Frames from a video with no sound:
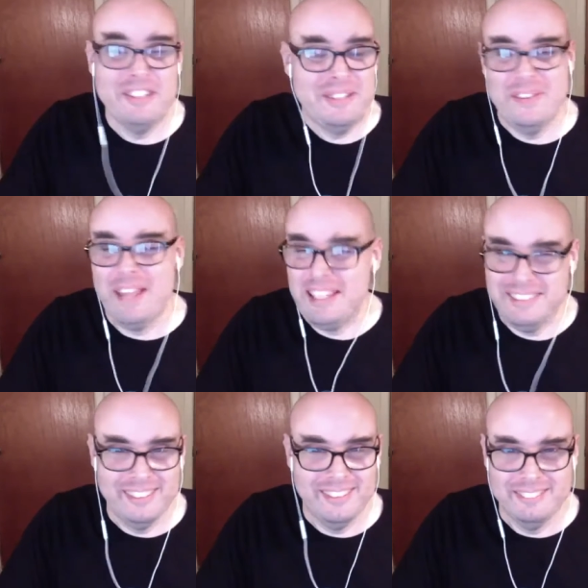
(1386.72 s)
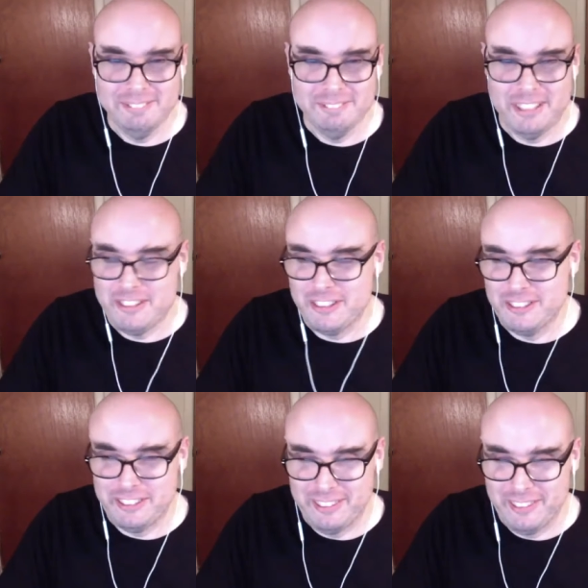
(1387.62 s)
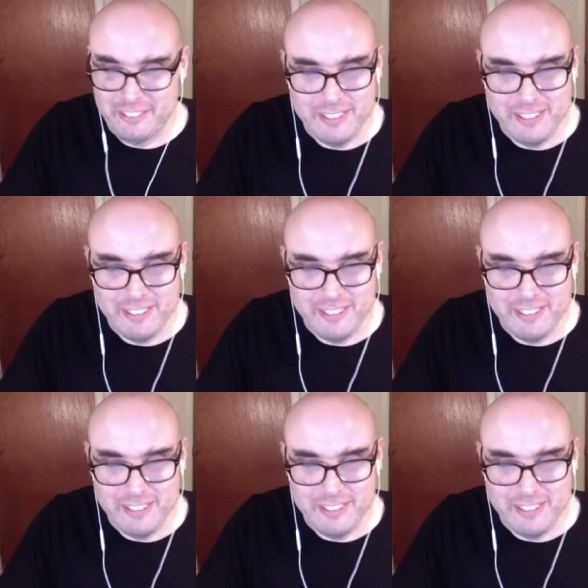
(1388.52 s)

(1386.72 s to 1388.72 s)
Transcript: knew that until researching this.